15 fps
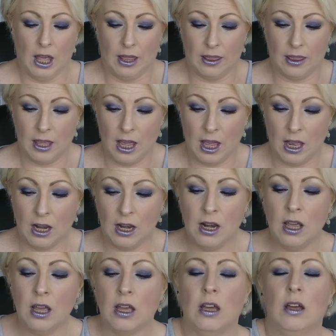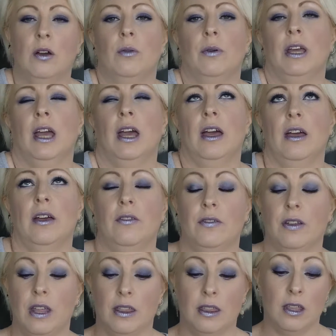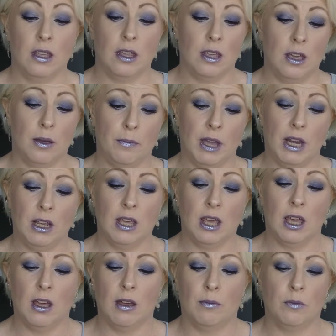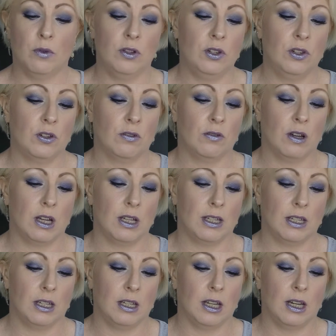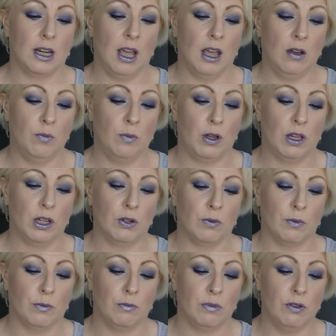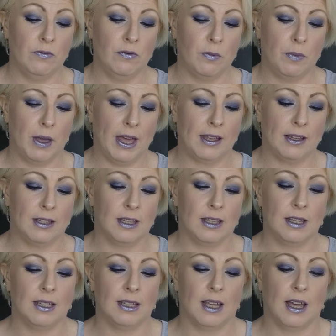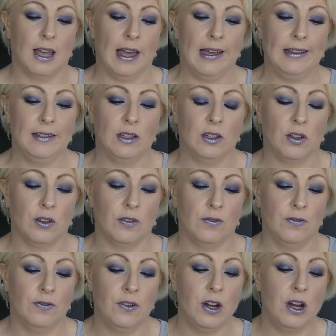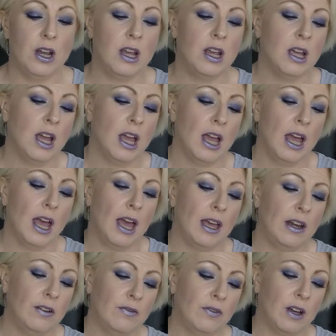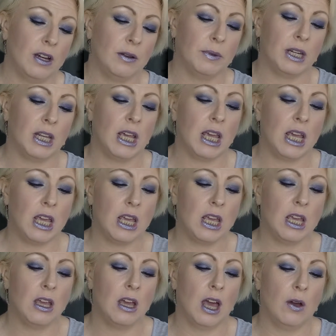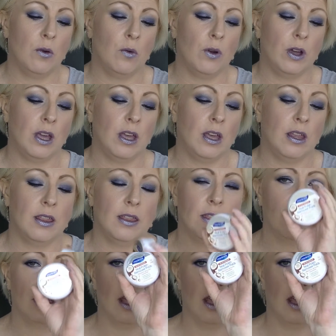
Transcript: Then we have the Manicare Moisturizing Nail Polish Remover Pads. These are acetone free, added vitamin E with